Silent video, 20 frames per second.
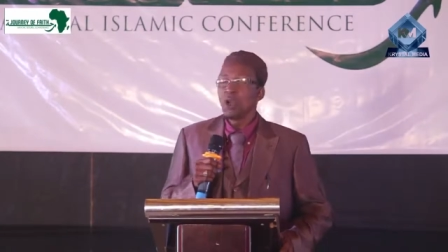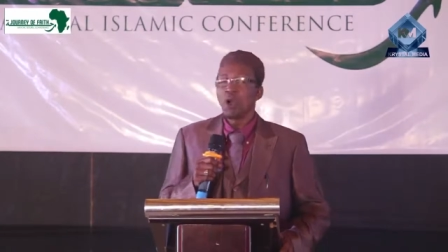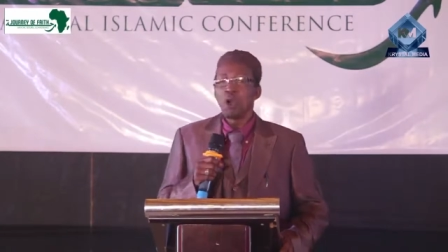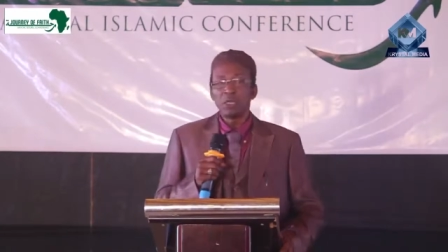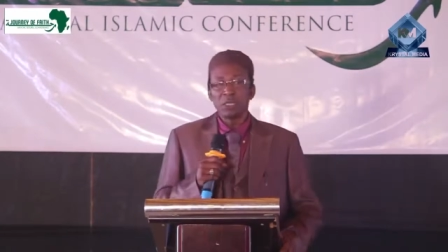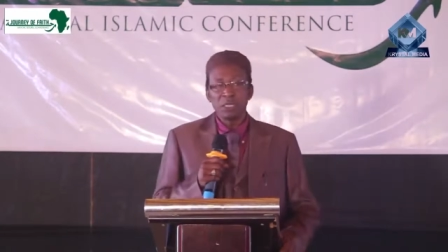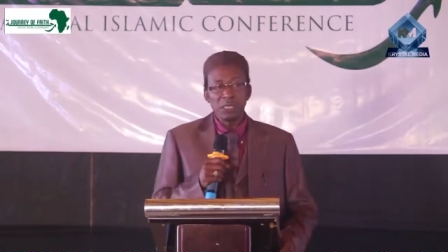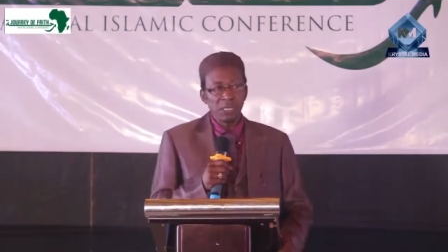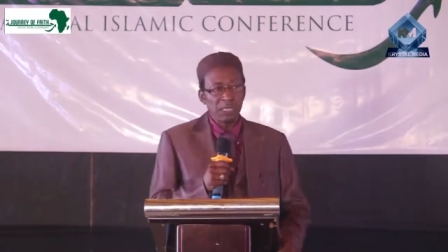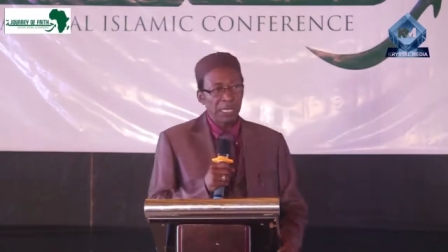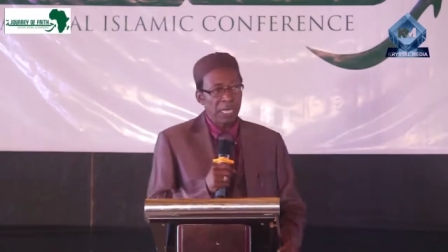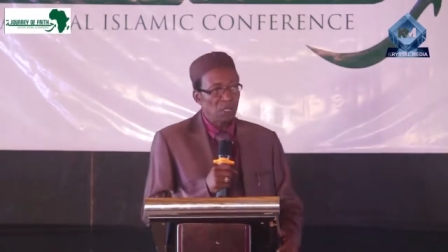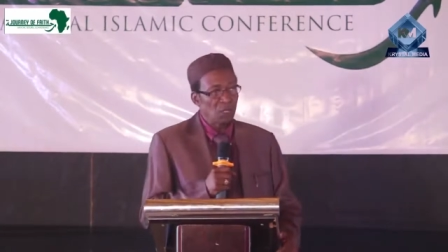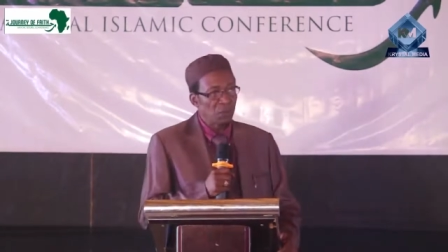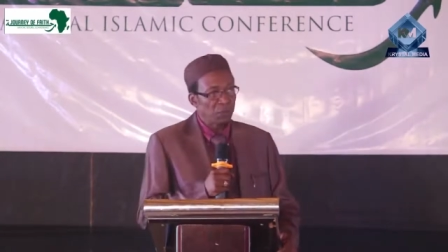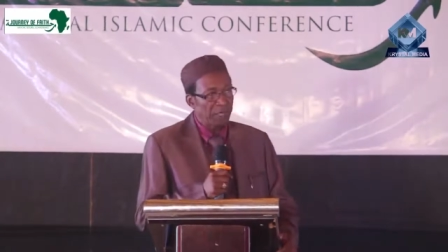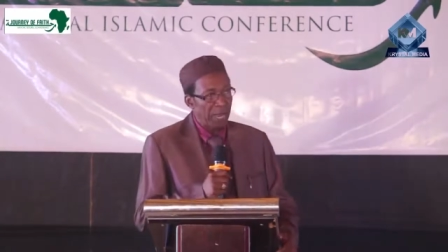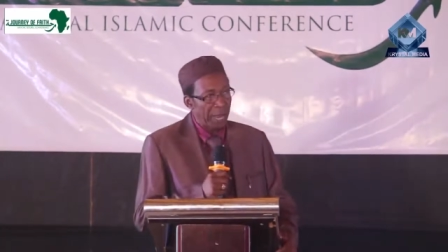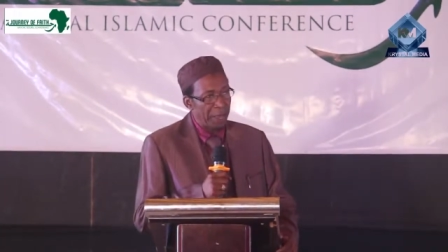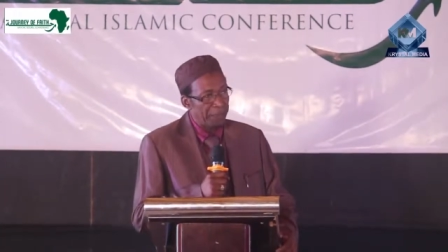until the end
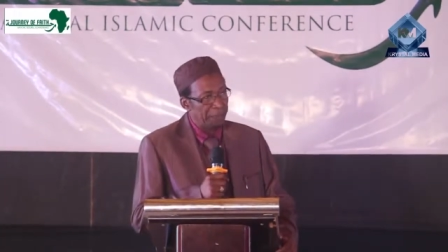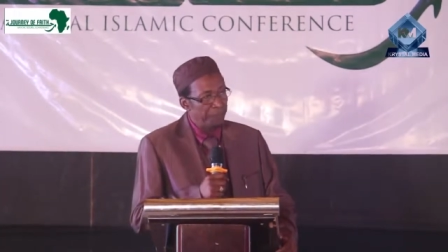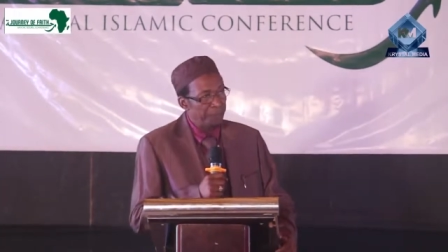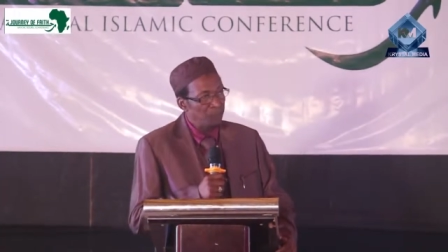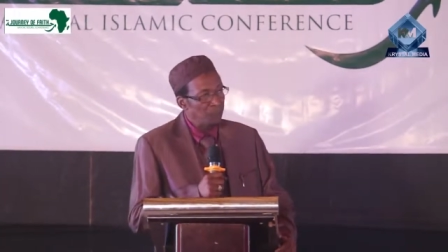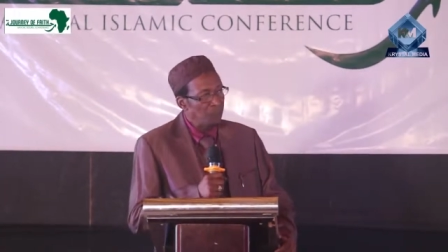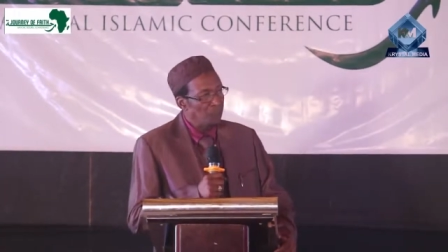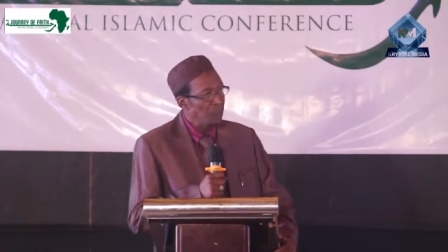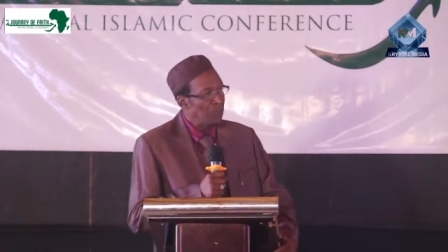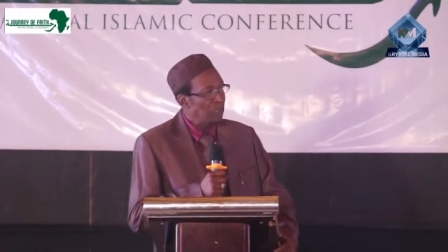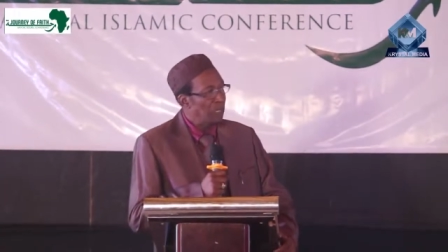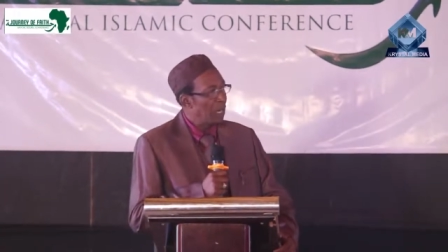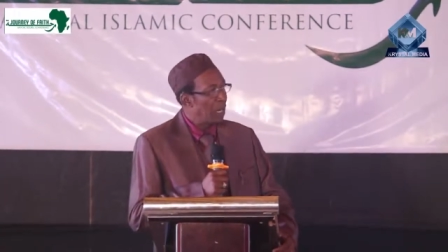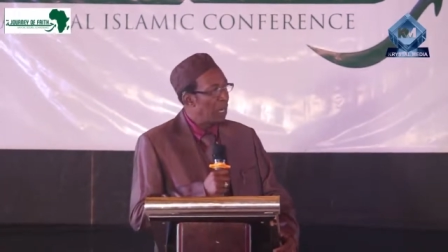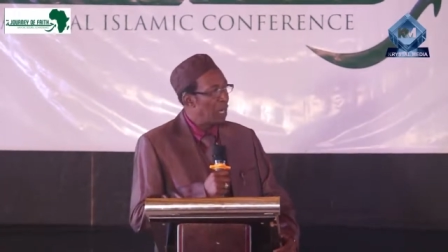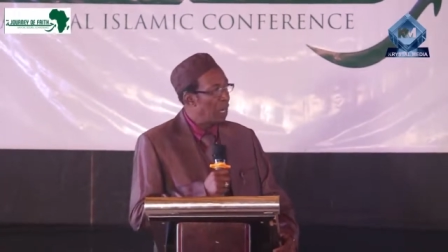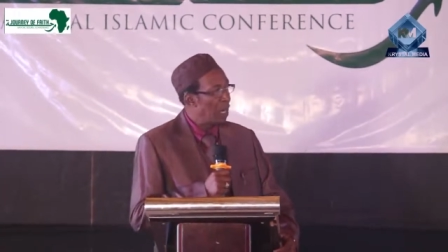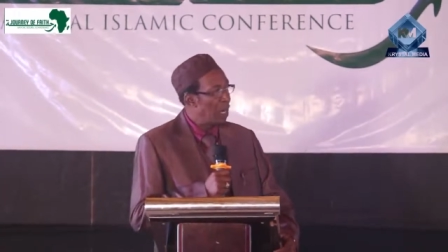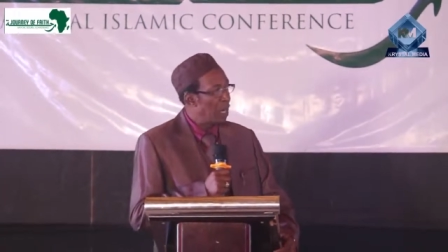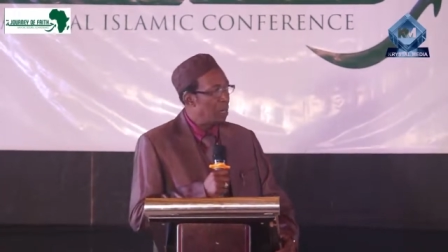of time.
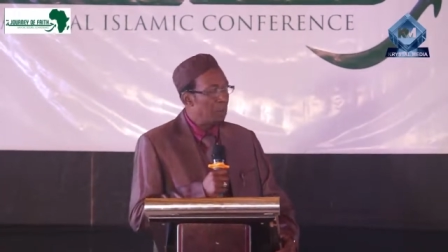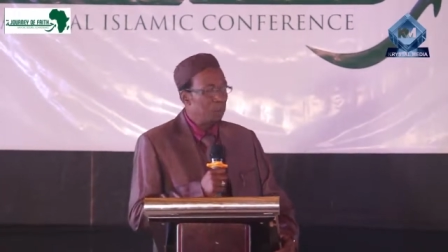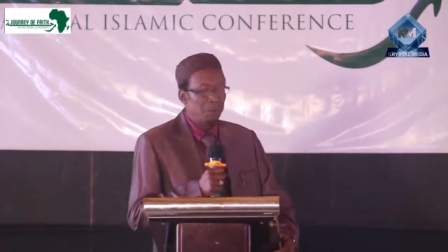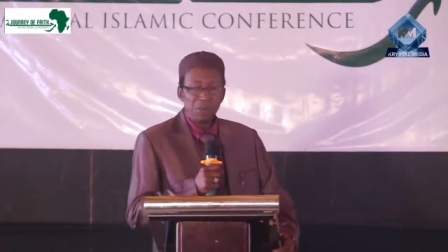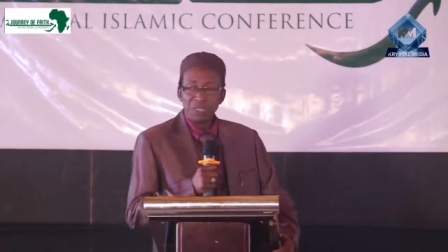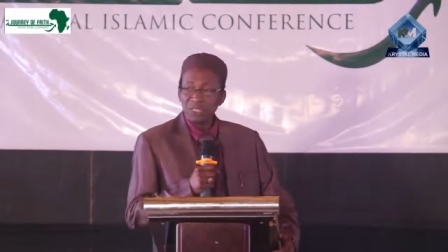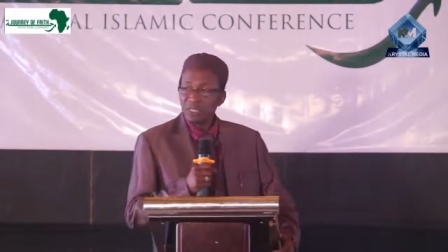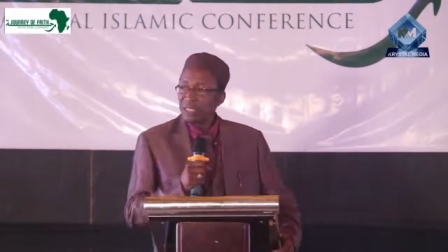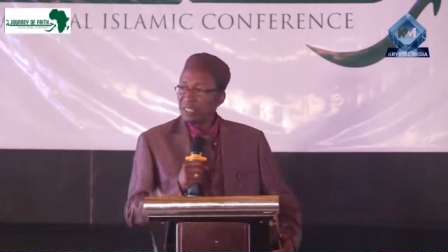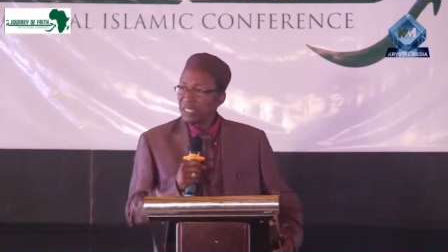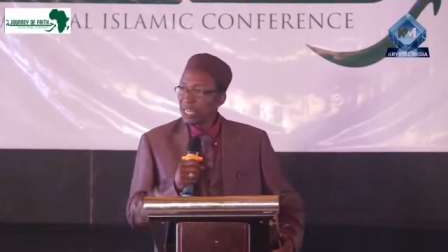Uh, Mr.